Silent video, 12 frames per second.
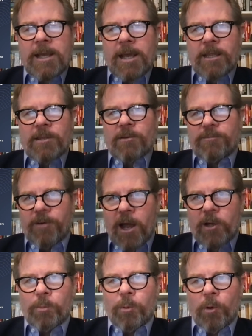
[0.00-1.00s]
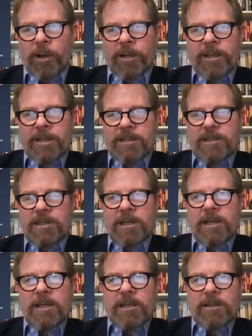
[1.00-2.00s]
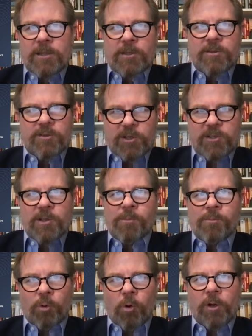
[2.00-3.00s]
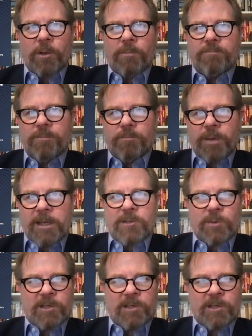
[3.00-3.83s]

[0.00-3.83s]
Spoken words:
And the final point is that just the broader piece,